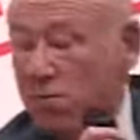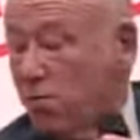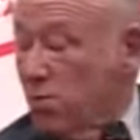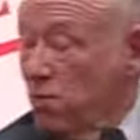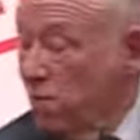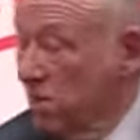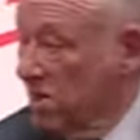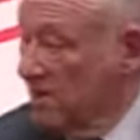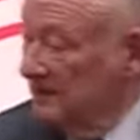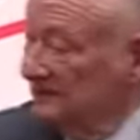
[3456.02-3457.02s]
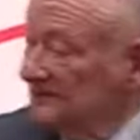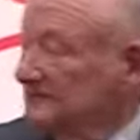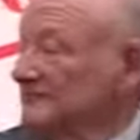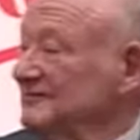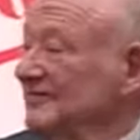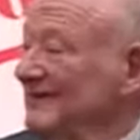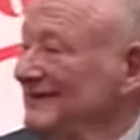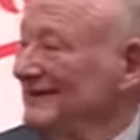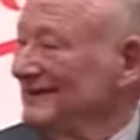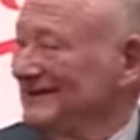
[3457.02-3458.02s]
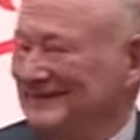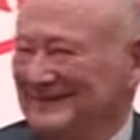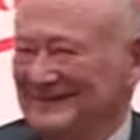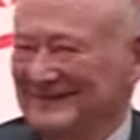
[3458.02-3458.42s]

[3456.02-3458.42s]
Ed, as usual, running out of time. We never have enough